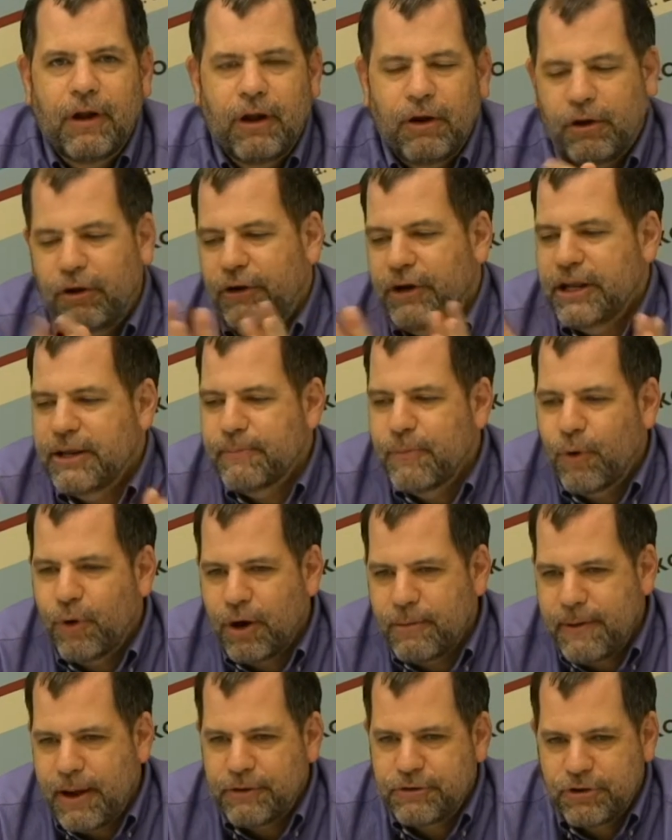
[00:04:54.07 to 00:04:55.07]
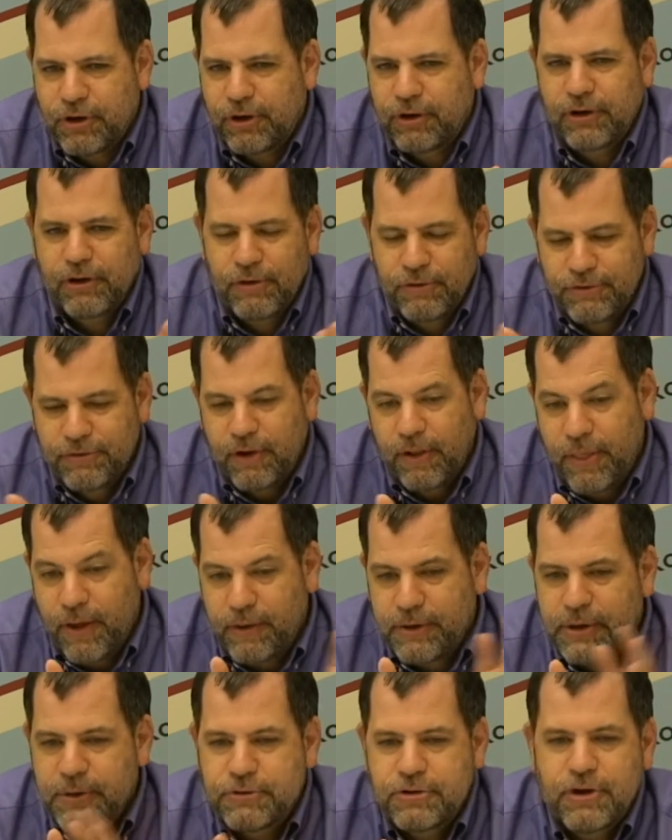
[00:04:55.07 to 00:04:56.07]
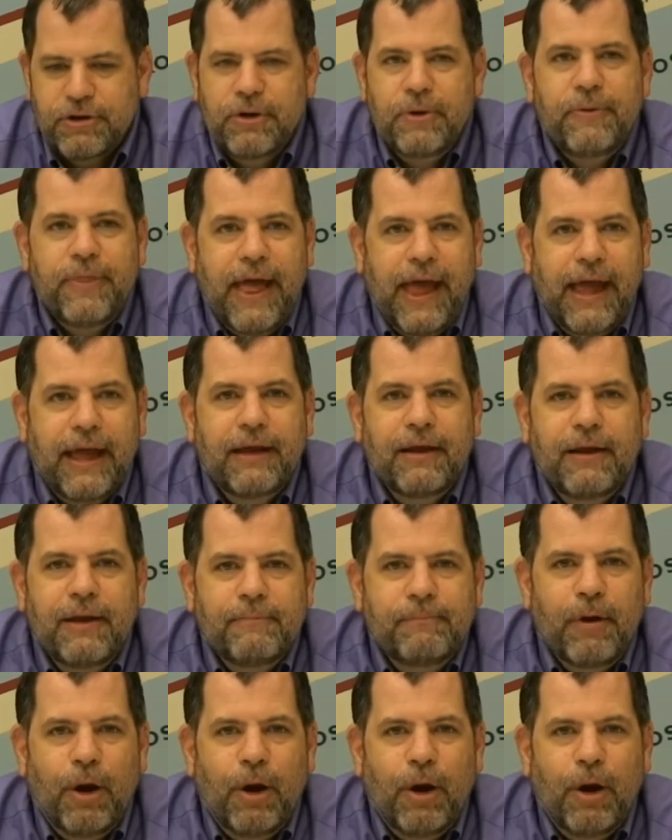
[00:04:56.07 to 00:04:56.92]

learning more about journals, although you should do that,